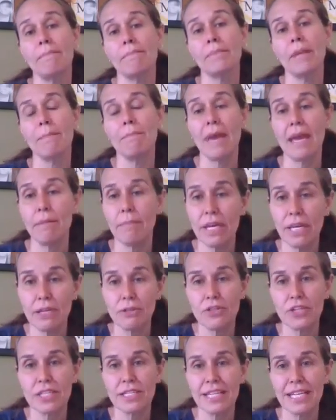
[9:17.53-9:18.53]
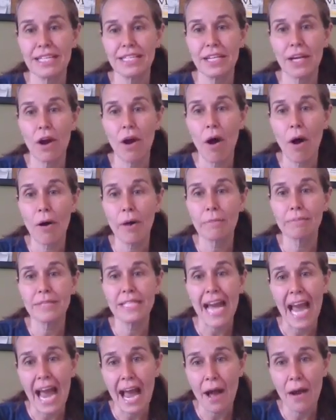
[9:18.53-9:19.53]
Maybe you just need to calm
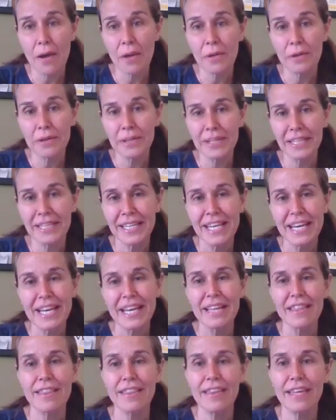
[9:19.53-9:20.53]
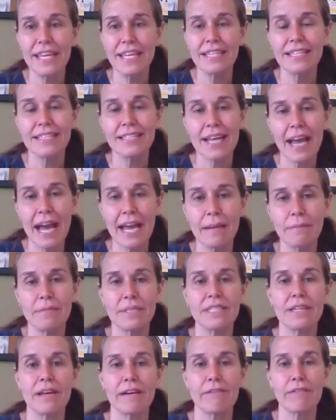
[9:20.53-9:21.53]
down. These
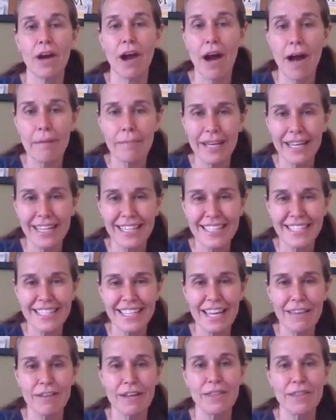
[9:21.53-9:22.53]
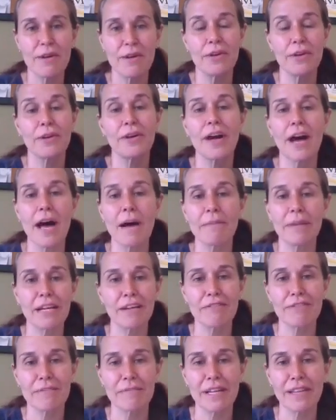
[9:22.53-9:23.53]
types of comments, even though they're
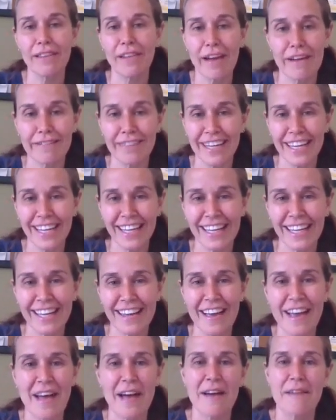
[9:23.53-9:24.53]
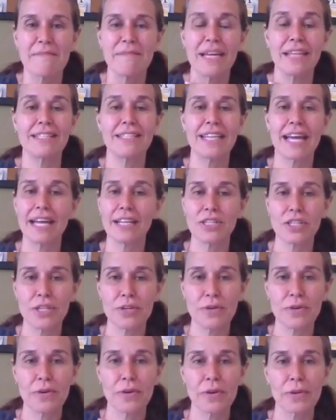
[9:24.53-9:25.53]
coming from a loving,
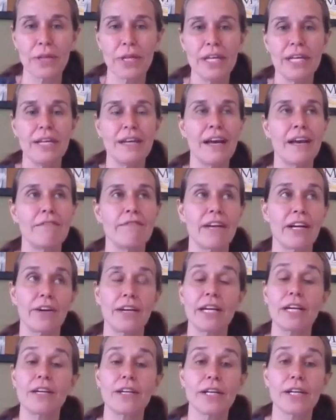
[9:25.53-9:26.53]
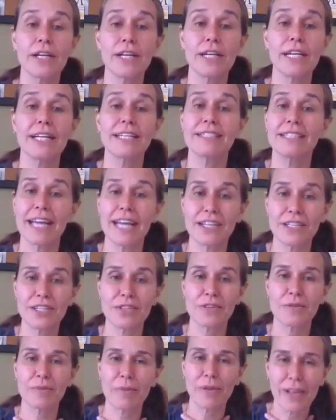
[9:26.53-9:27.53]
intentional, a very good
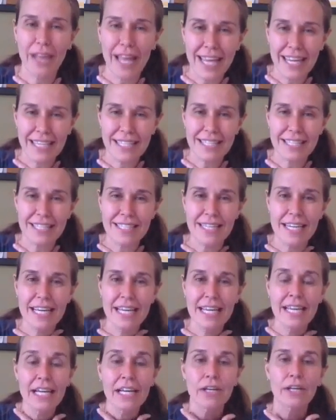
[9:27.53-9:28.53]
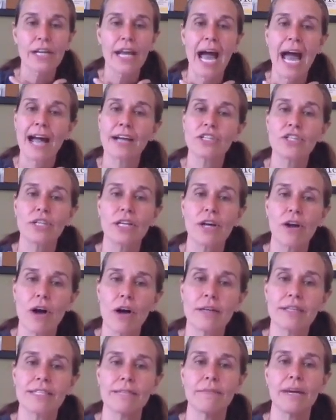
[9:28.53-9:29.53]
intentional place, could actually
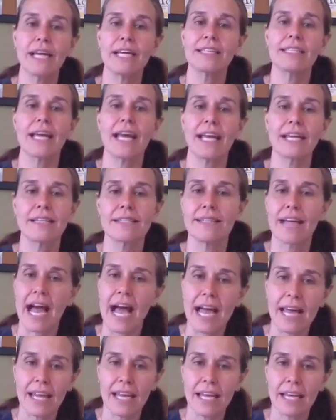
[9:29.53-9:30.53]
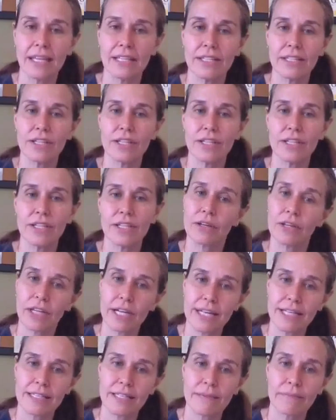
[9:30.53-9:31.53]
cause somebody's anxiety to
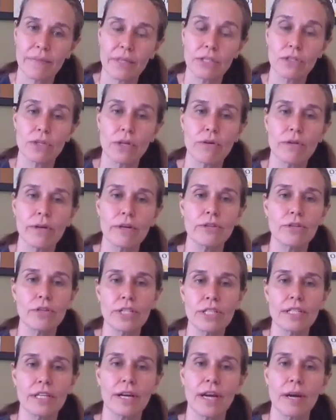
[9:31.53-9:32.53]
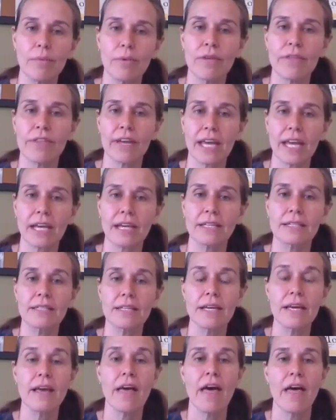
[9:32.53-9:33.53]
increase. So those are just a couple things
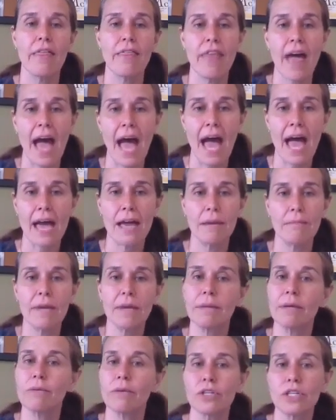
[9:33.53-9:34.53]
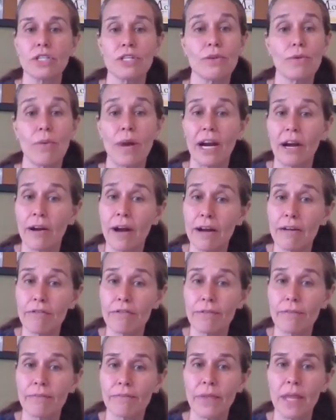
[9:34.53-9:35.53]
that maybe we're just aware of
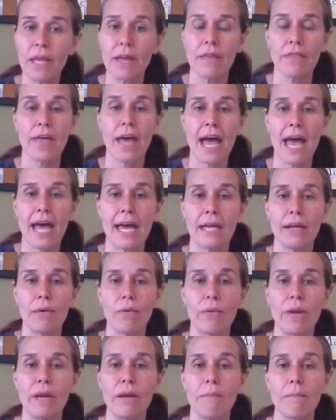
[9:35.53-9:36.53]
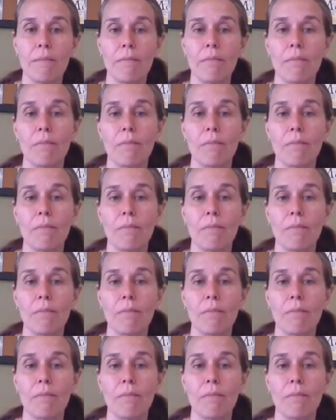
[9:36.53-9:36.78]
that we